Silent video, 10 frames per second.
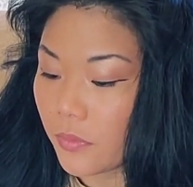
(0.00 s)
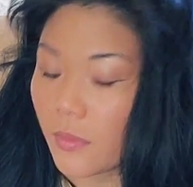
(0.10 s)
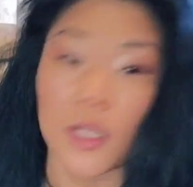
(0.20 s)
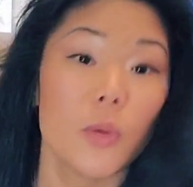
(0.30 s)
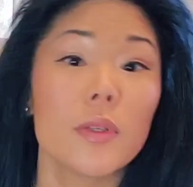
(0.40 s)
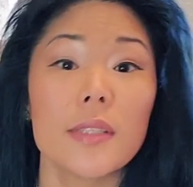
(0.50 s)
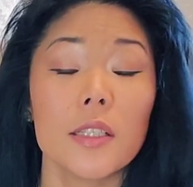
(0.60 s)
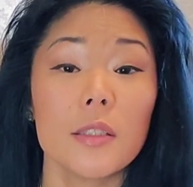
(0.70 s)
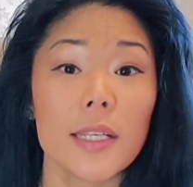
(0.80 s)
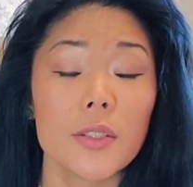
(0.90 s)
And
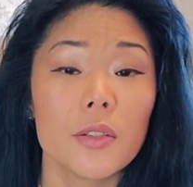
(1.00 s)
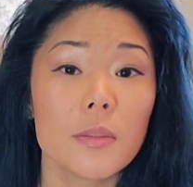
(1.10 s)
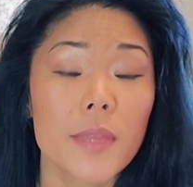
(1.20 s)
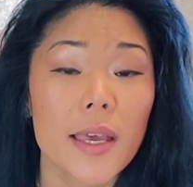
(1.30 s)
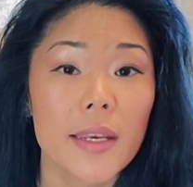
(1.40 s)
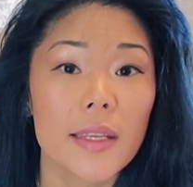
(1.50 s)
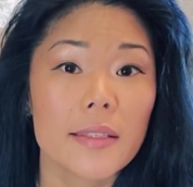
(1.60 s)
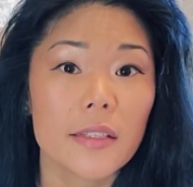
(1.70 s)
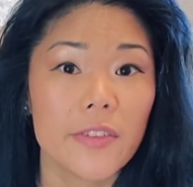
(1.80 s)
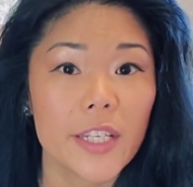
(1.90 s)
until I told him that
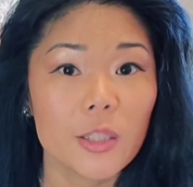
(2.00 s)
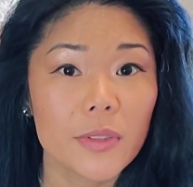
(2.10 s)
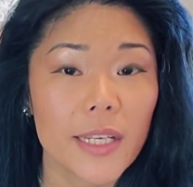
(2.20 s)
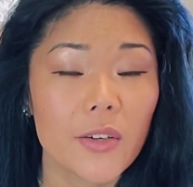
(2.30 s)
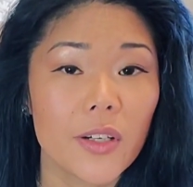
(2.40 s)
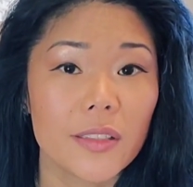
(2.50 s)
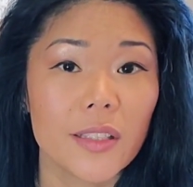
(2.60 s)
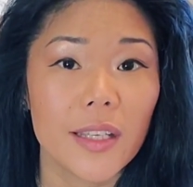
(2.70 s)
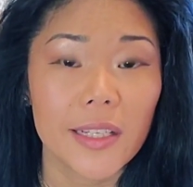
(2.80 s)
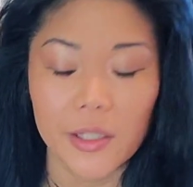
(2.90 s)
it's available now
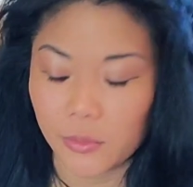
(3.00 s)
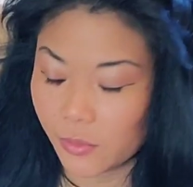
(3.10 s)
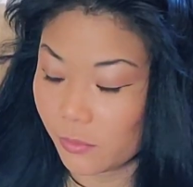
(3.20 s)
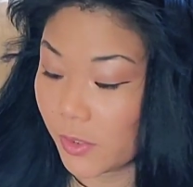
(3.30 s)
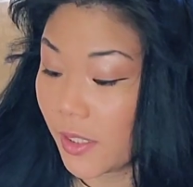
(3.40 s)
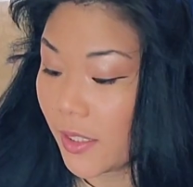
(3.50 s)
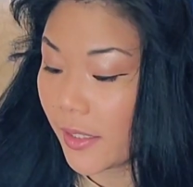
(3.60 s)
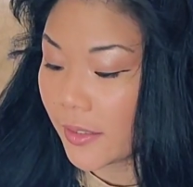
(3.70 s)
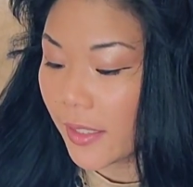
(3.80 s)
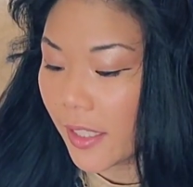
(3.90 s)
online, I really
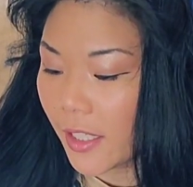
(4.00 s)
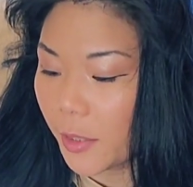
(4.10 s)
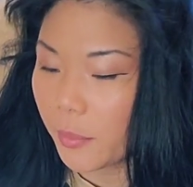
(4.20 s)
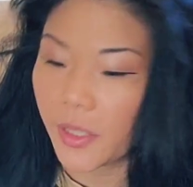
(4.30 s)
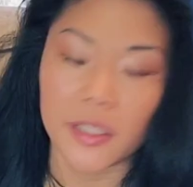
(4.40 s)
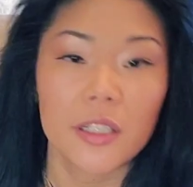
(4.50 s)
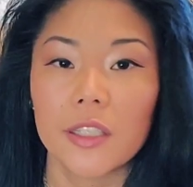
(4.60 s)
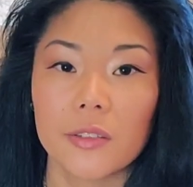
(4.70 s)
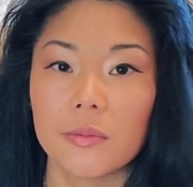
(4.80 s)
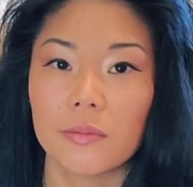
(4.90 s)
like to get it, but you
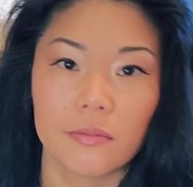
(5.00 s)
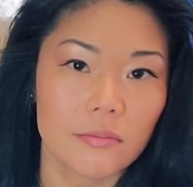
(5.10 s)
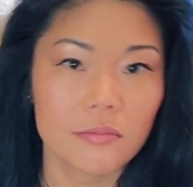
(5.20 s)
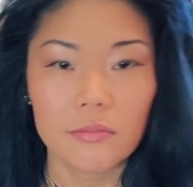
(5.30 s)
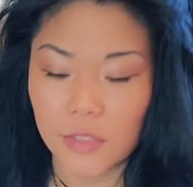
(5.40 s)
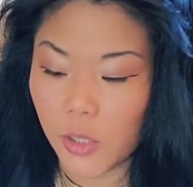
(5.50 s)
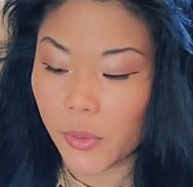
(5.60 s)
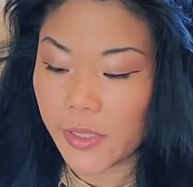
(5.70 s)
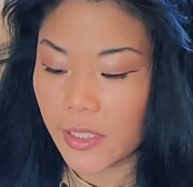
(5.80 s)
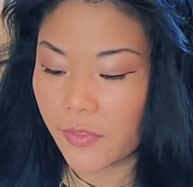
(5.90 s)
know, no
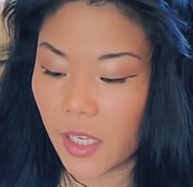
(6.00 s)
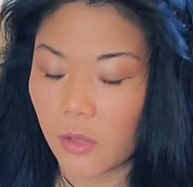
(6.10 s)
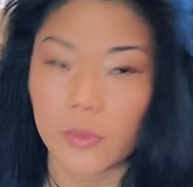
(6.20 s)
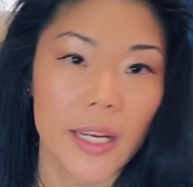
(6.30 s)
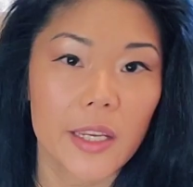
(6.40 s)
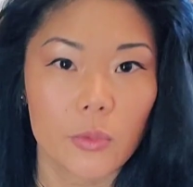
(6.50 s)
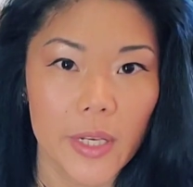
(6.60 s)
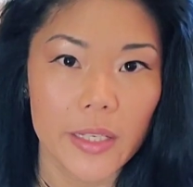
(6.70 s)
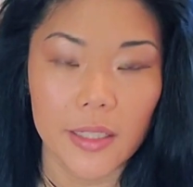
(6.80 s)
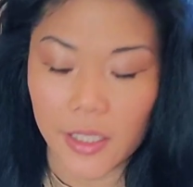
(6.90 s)
worries if not. I can
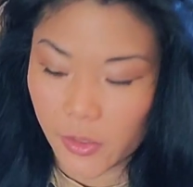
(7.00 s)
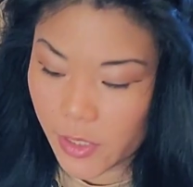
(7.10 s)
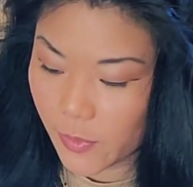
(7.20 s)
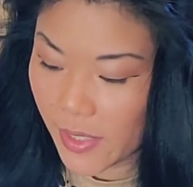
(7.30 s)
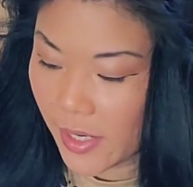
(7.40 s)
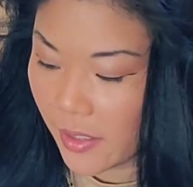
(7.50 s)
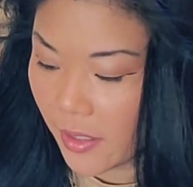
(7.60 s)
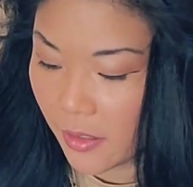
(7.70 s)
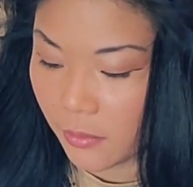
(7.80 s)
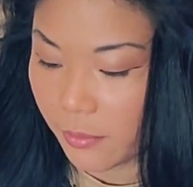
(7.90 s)
wait. I can always wait.
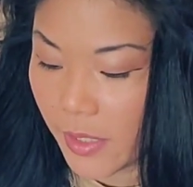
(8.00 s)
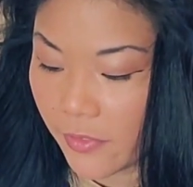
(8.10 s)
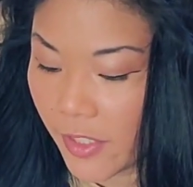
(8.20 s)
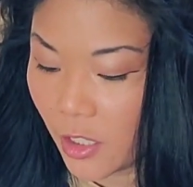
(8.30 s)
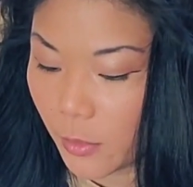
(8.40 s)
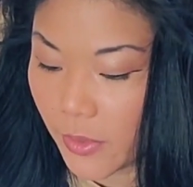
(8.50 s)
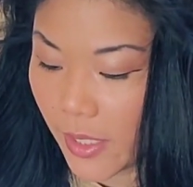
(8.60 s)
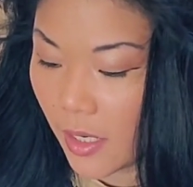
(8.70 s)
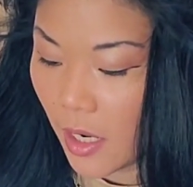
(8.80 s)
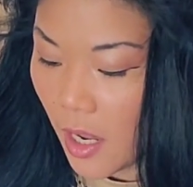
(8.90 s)
It'll be available
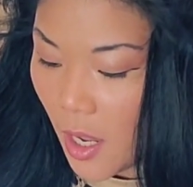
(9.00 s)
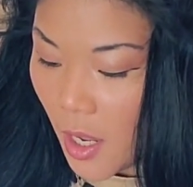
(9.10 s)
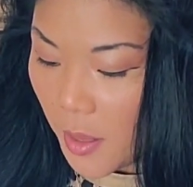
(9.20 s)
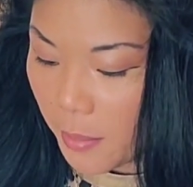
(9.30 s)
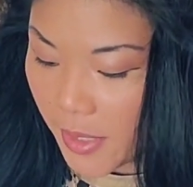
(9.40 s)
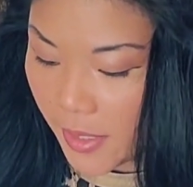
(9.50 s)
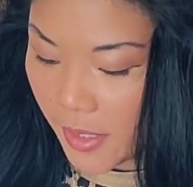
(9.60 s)
again. But